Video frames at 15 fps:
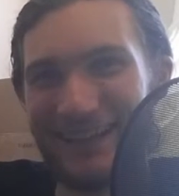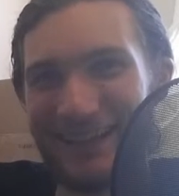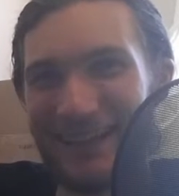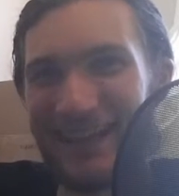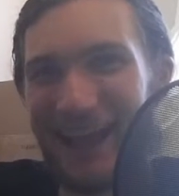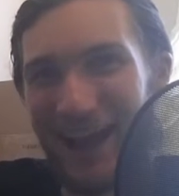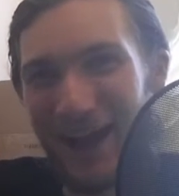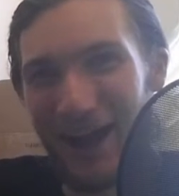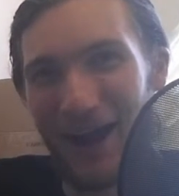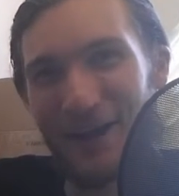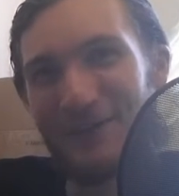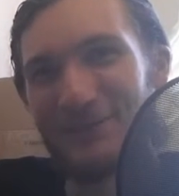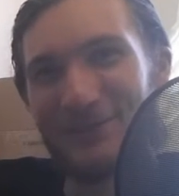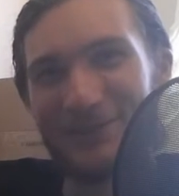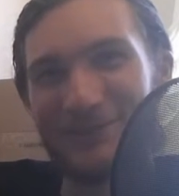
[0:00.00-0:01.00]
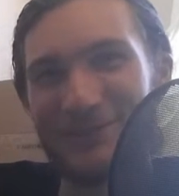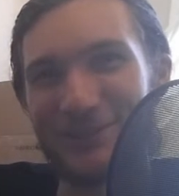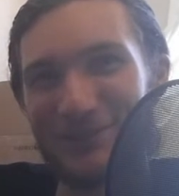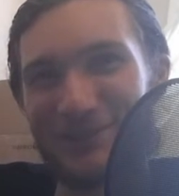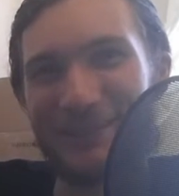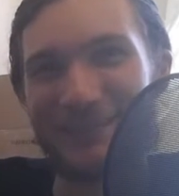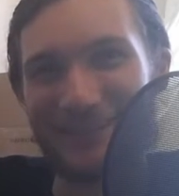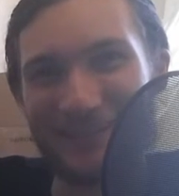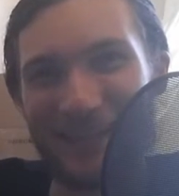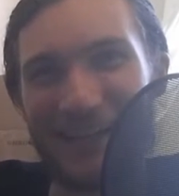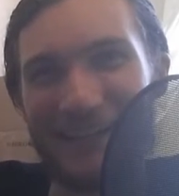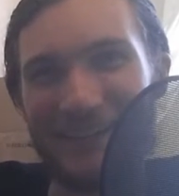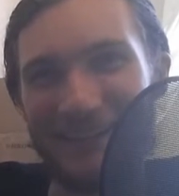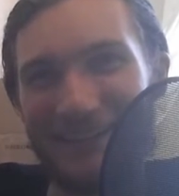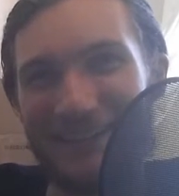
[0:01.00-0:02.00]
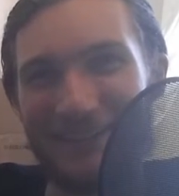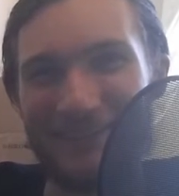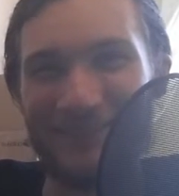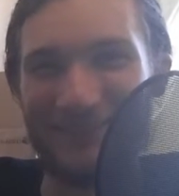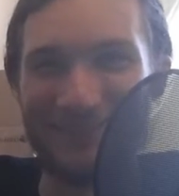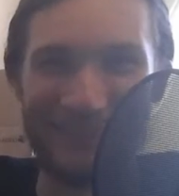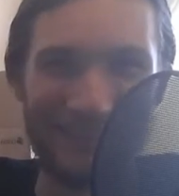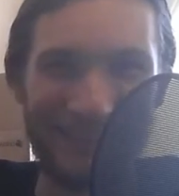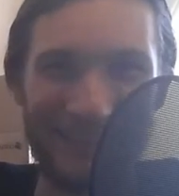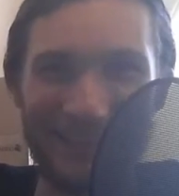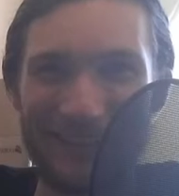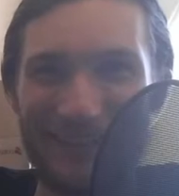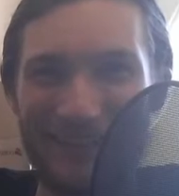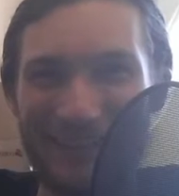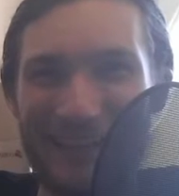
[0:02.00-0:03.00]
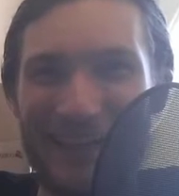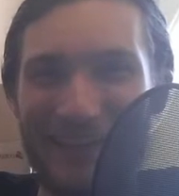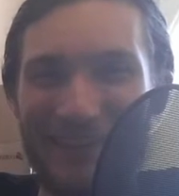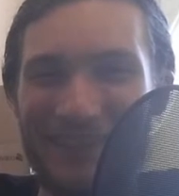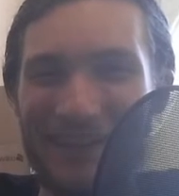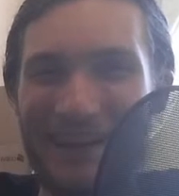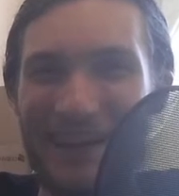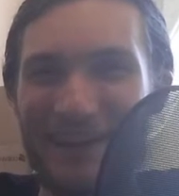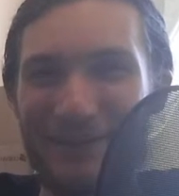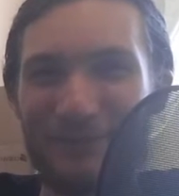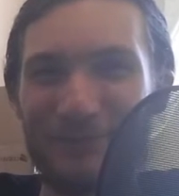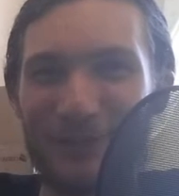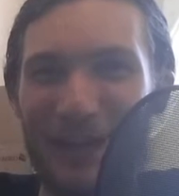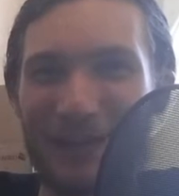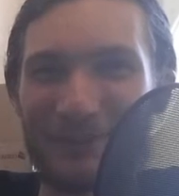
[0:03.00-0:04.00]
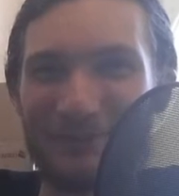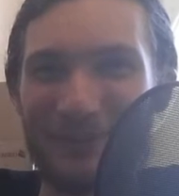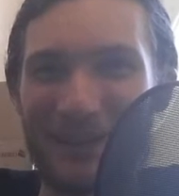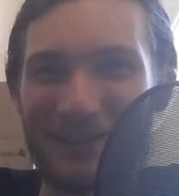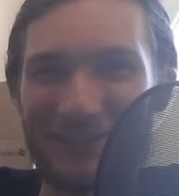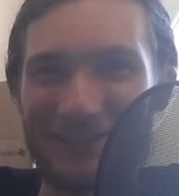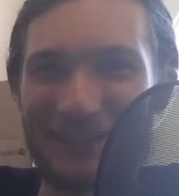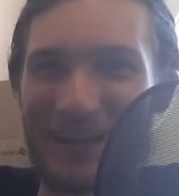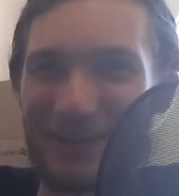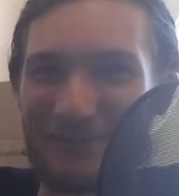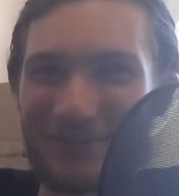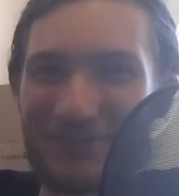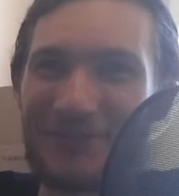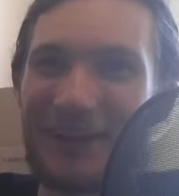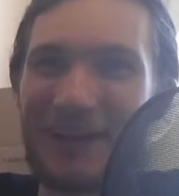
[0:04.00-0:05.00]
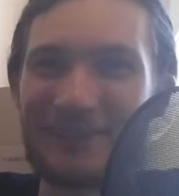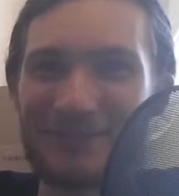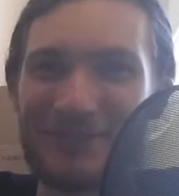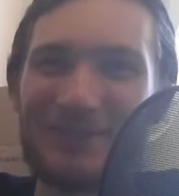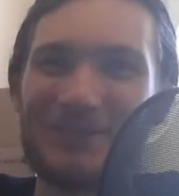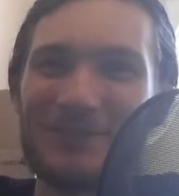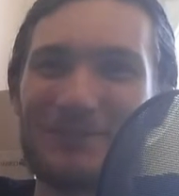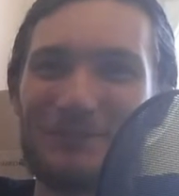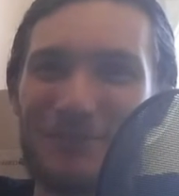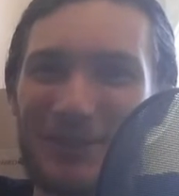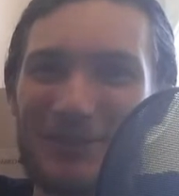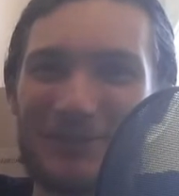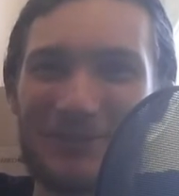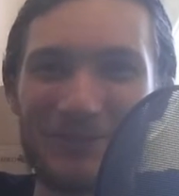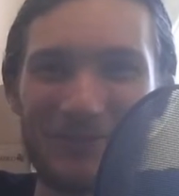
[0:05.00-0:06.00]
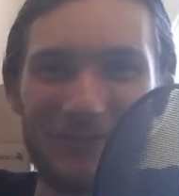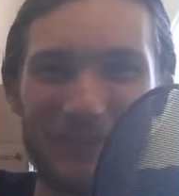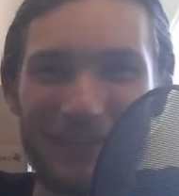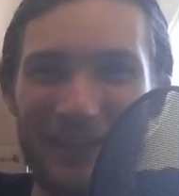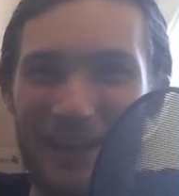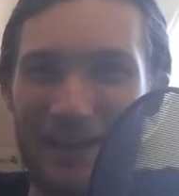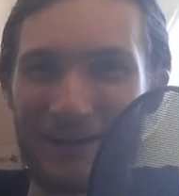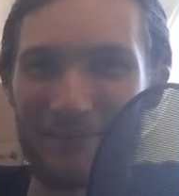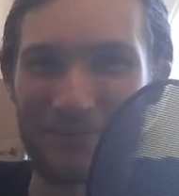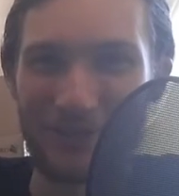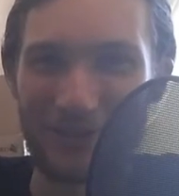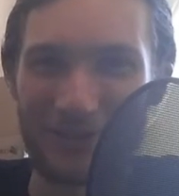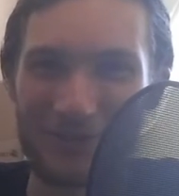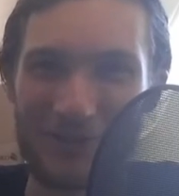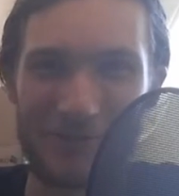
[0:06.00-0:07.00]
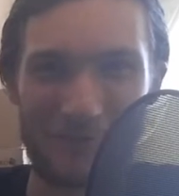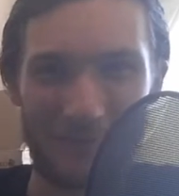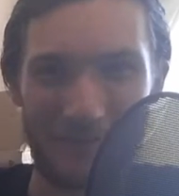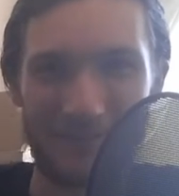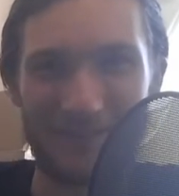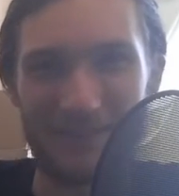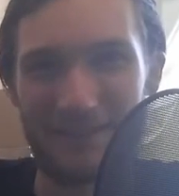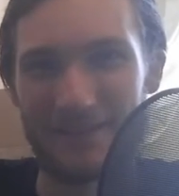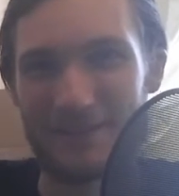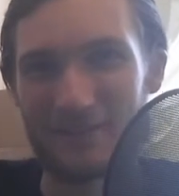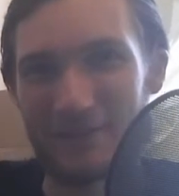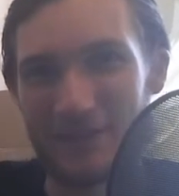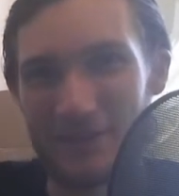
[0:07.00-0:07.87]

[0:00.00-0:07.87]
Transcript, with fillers: I was so excited hearing that they had a Black Magic camera, so I took some pictures of it, and I'm gonna show it into this video.